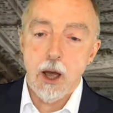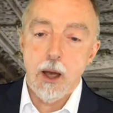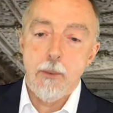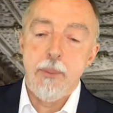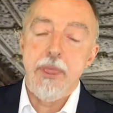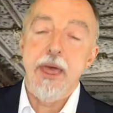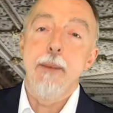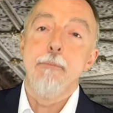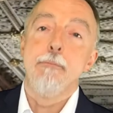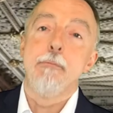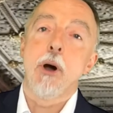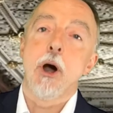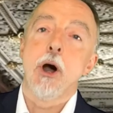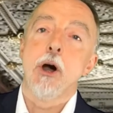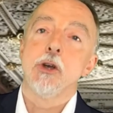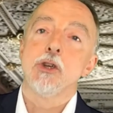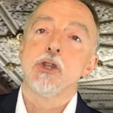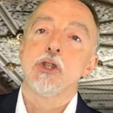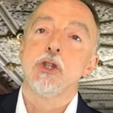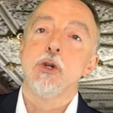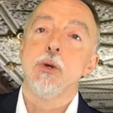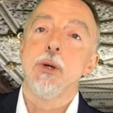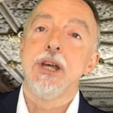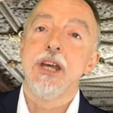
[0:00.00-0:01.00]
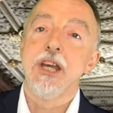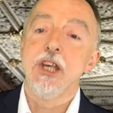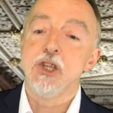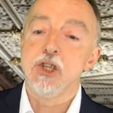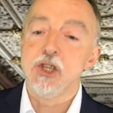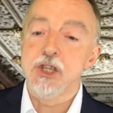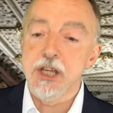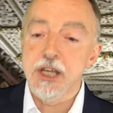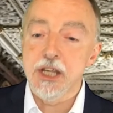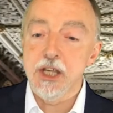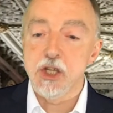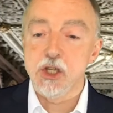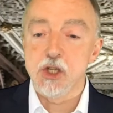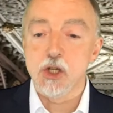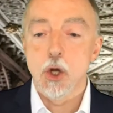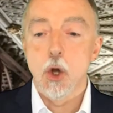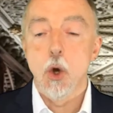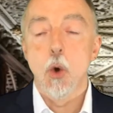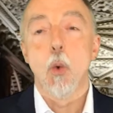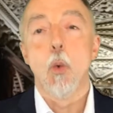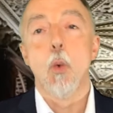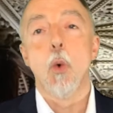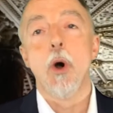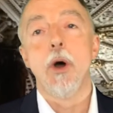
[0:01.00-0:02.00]
then passed to his niece,
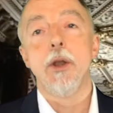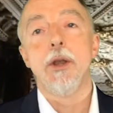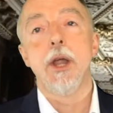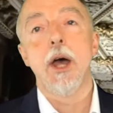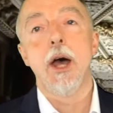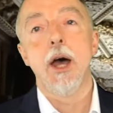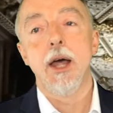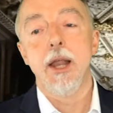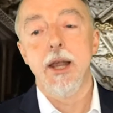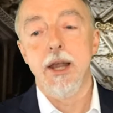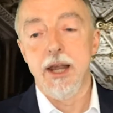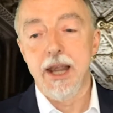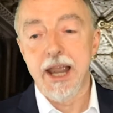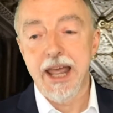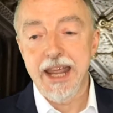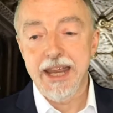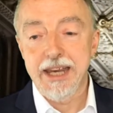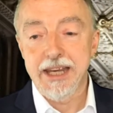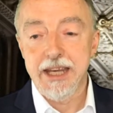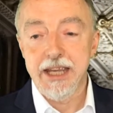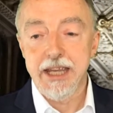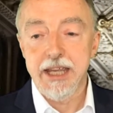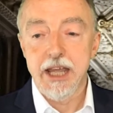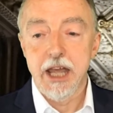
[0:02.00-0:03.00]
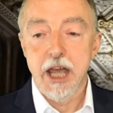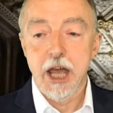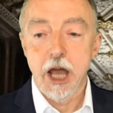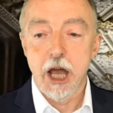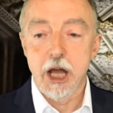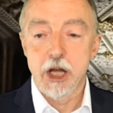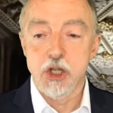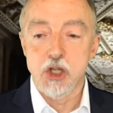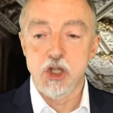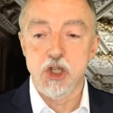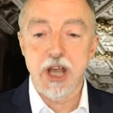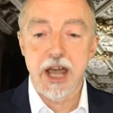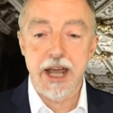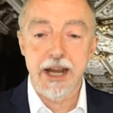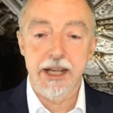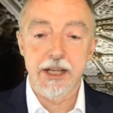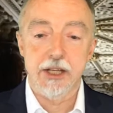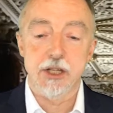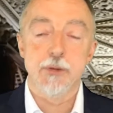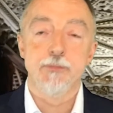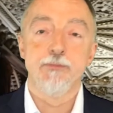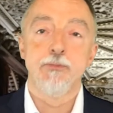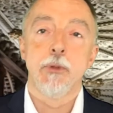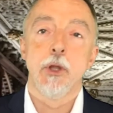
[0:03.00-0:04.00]
one Lady
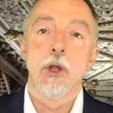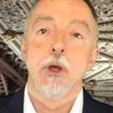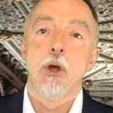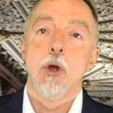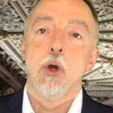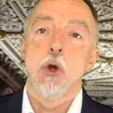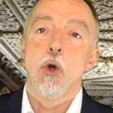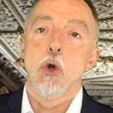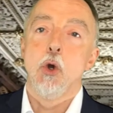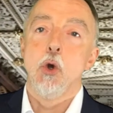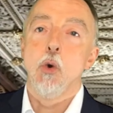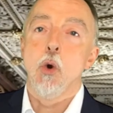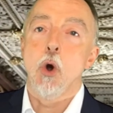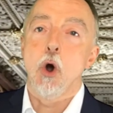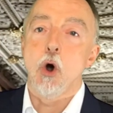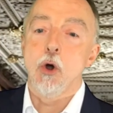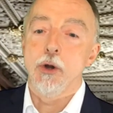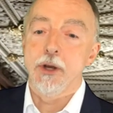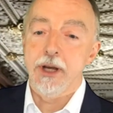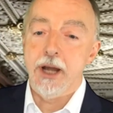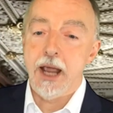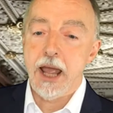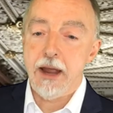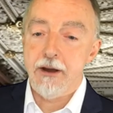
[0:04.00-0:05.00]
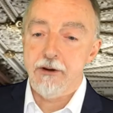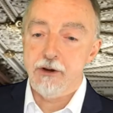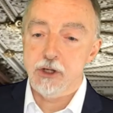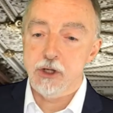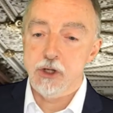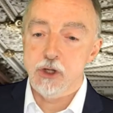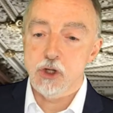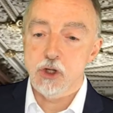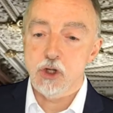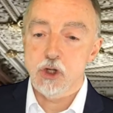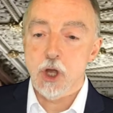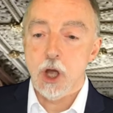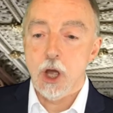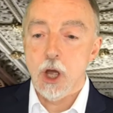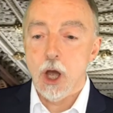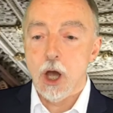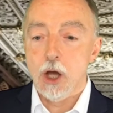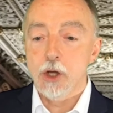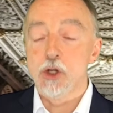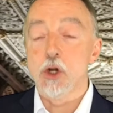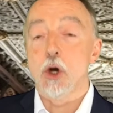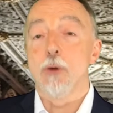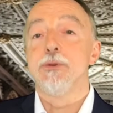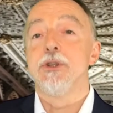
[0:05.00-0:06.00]
Janet, who on inheritance
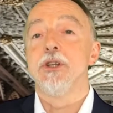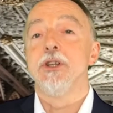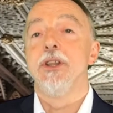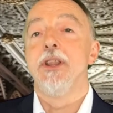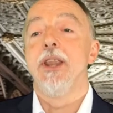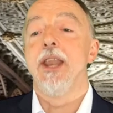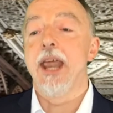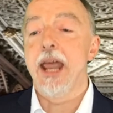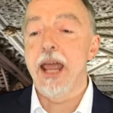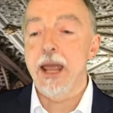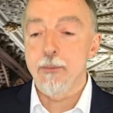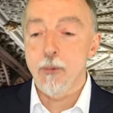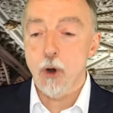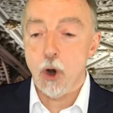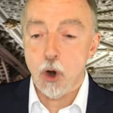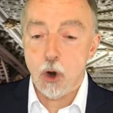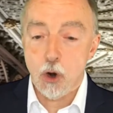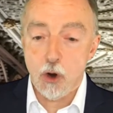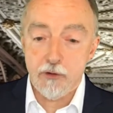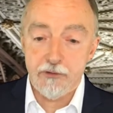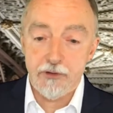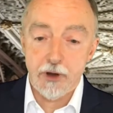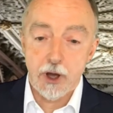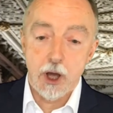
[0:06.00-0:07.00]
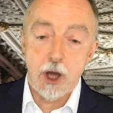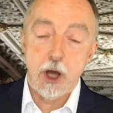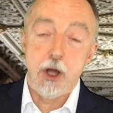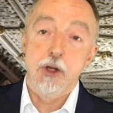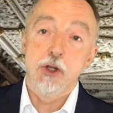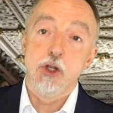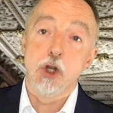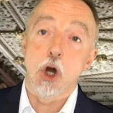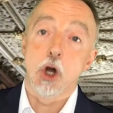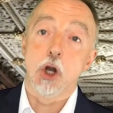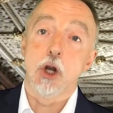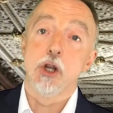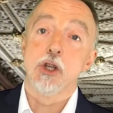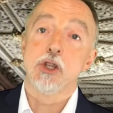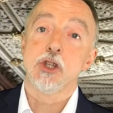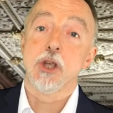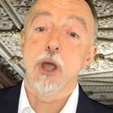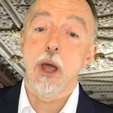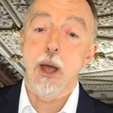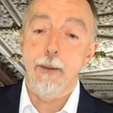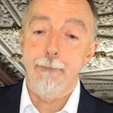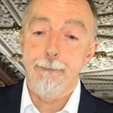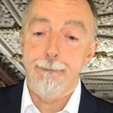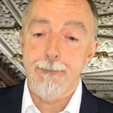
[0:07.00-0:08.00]
adopted the name of Douglas
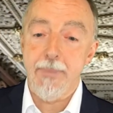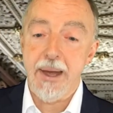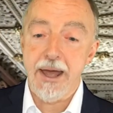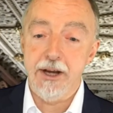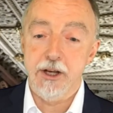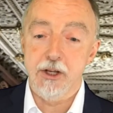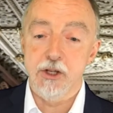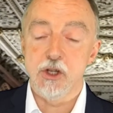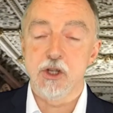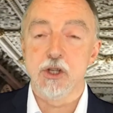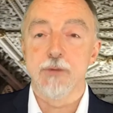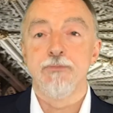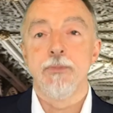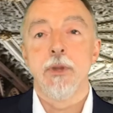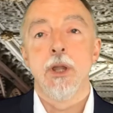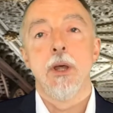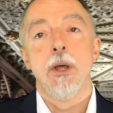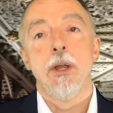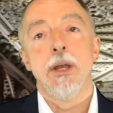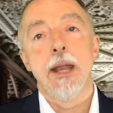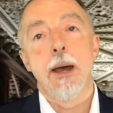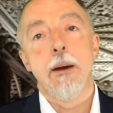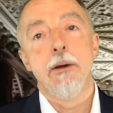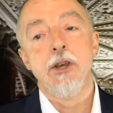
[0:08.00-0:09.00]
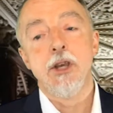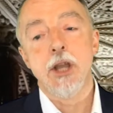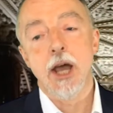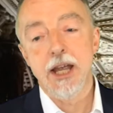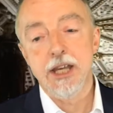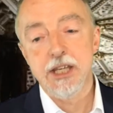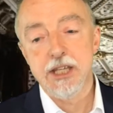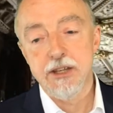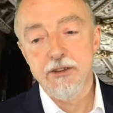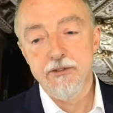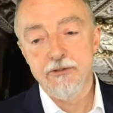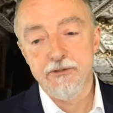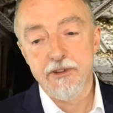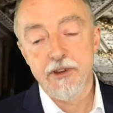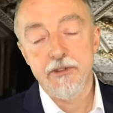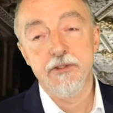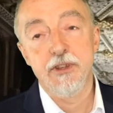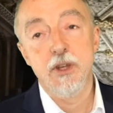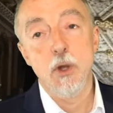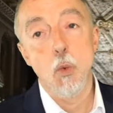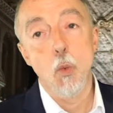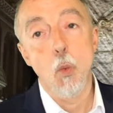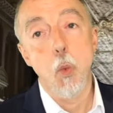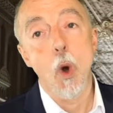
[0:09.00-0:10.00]
Pennant. Now in
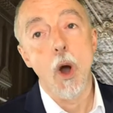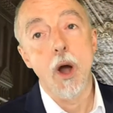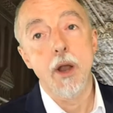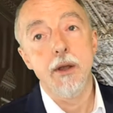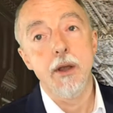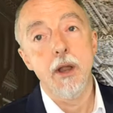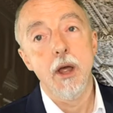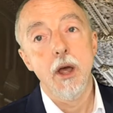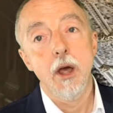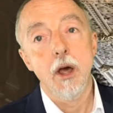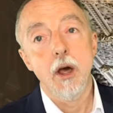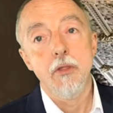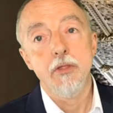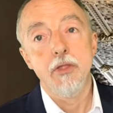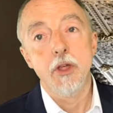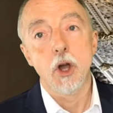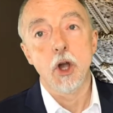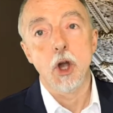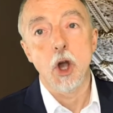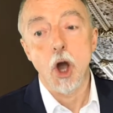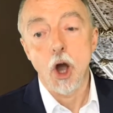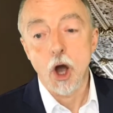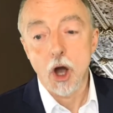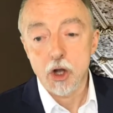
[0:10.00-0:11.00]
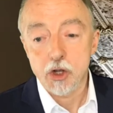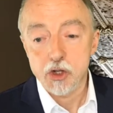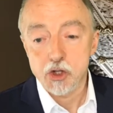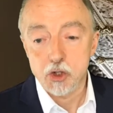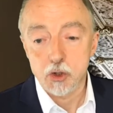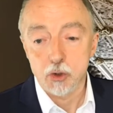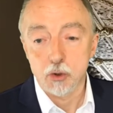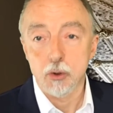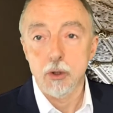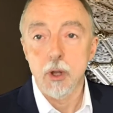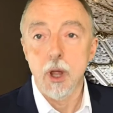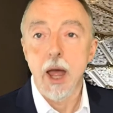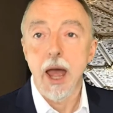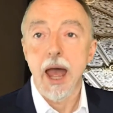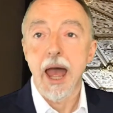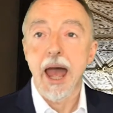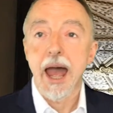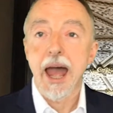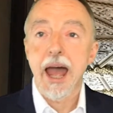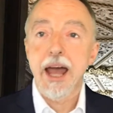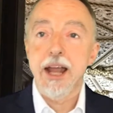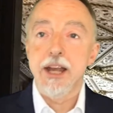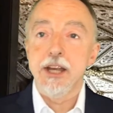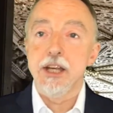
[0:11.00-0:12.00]
1951, the castle
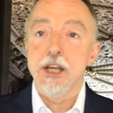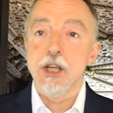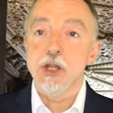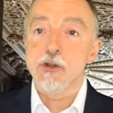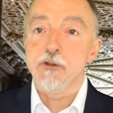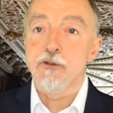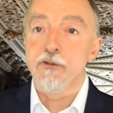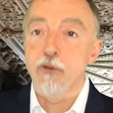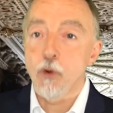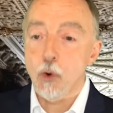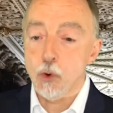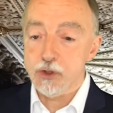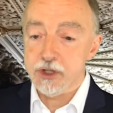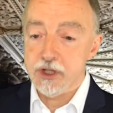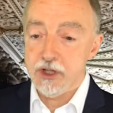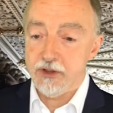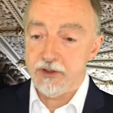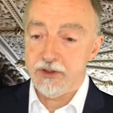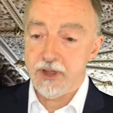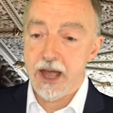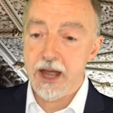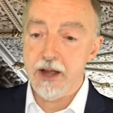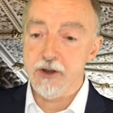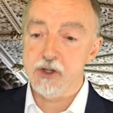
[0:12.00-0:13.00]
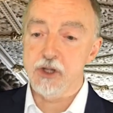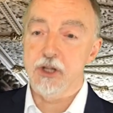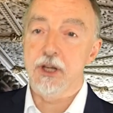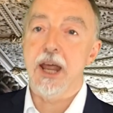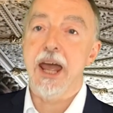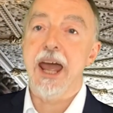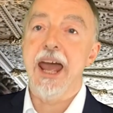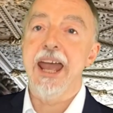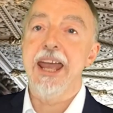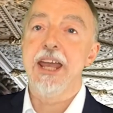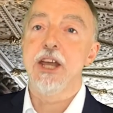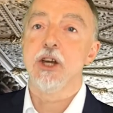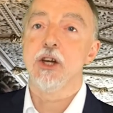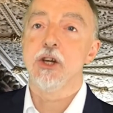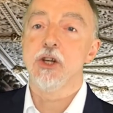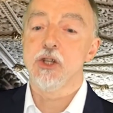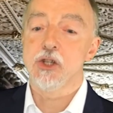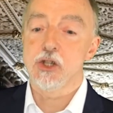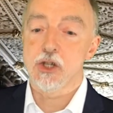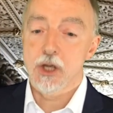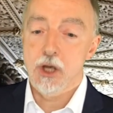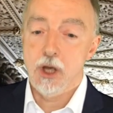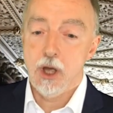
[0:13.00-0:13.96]
and its 40,000 acres